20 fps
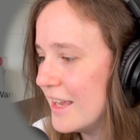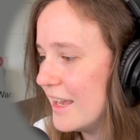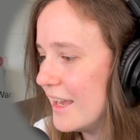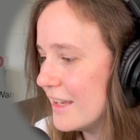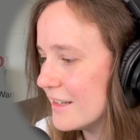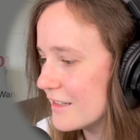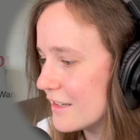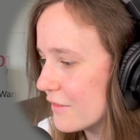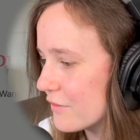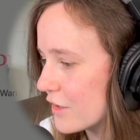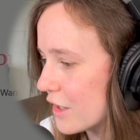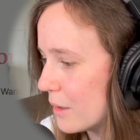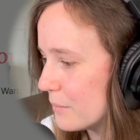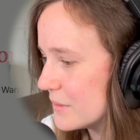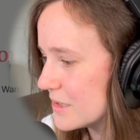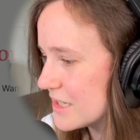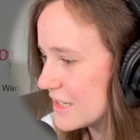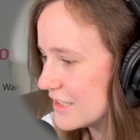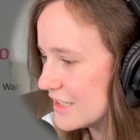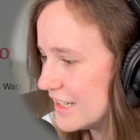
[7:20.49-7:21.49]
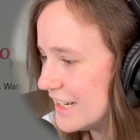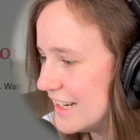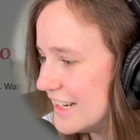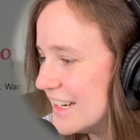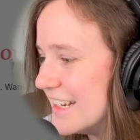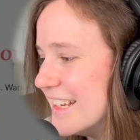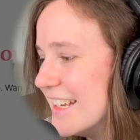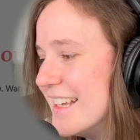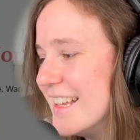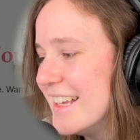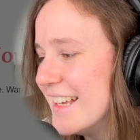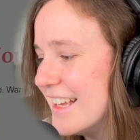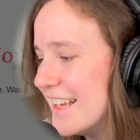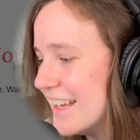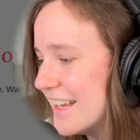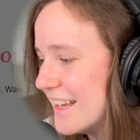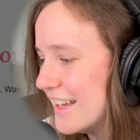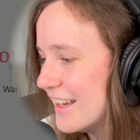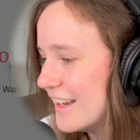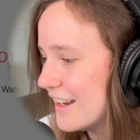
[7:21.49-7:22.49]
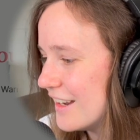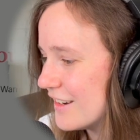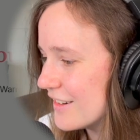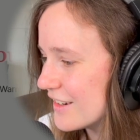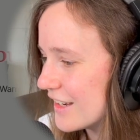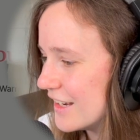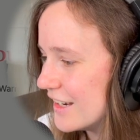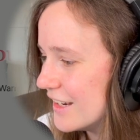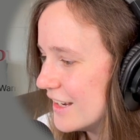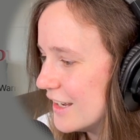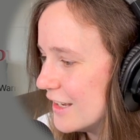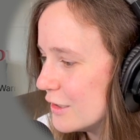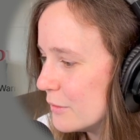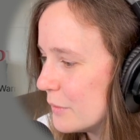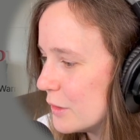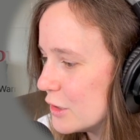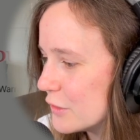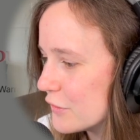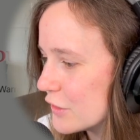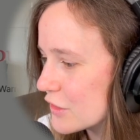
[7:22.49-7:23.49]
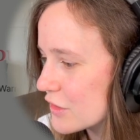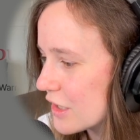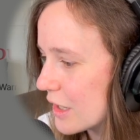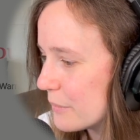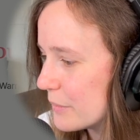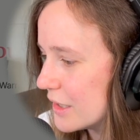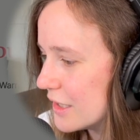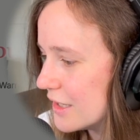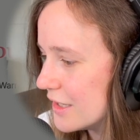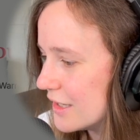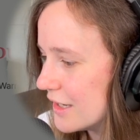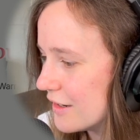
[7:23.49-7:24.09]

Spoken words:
and give commentary. Okay, you made your first gamma.